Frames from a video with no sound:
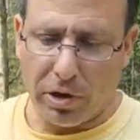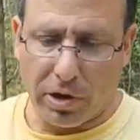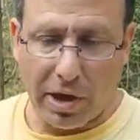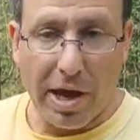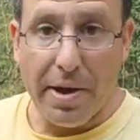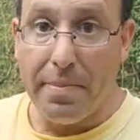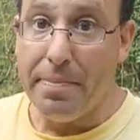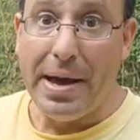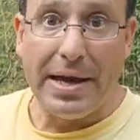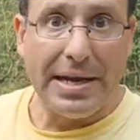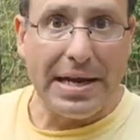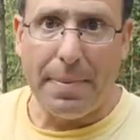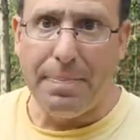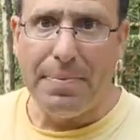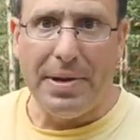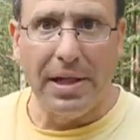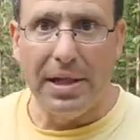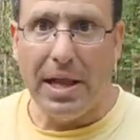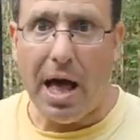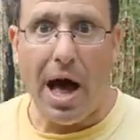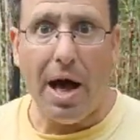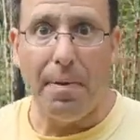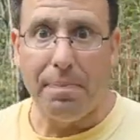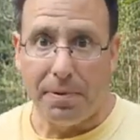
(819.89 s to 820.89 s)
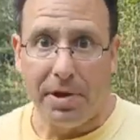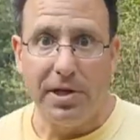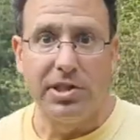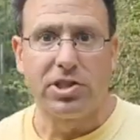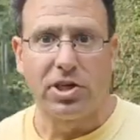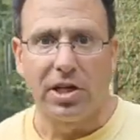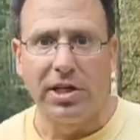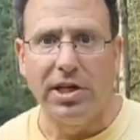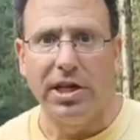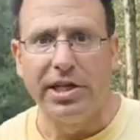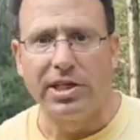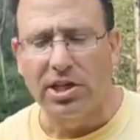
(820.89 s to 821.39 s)
Okay, it may not be a lot, but
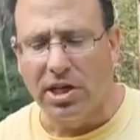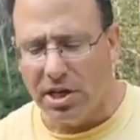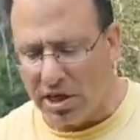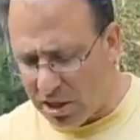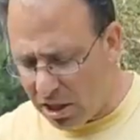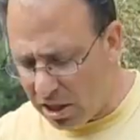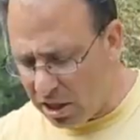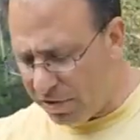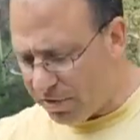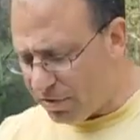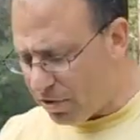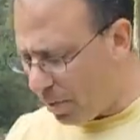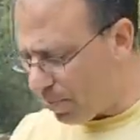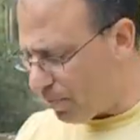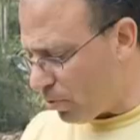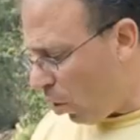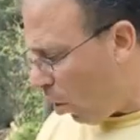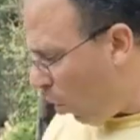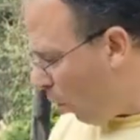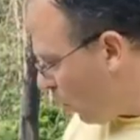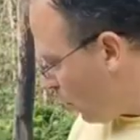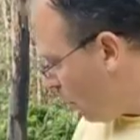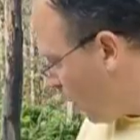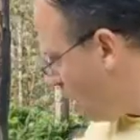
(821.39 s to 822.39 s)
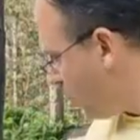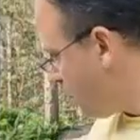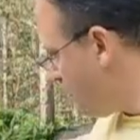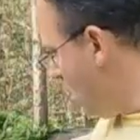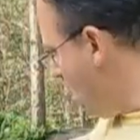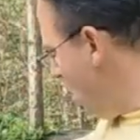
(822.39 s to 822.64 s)
it's going to lift up the whole gun